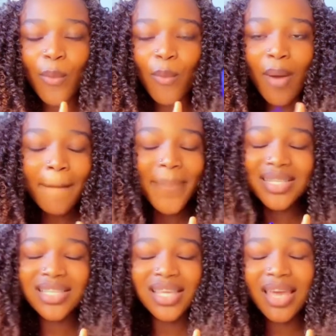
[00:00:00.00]
One
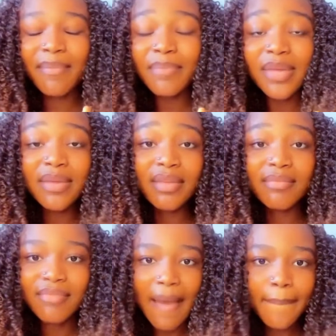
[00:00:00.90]
person can be
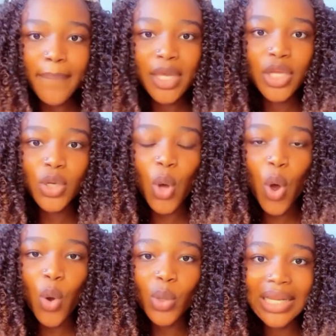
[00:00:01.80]
making
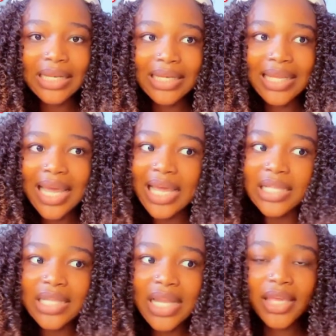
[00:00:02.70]
all the
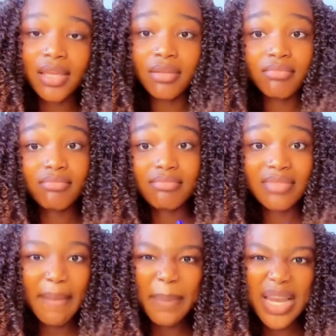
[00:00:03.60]
dates, like
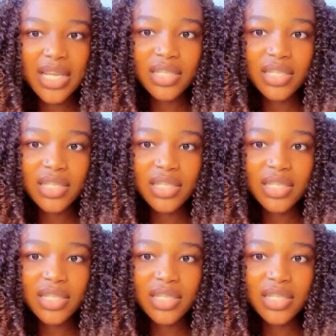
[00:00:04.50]
the plans,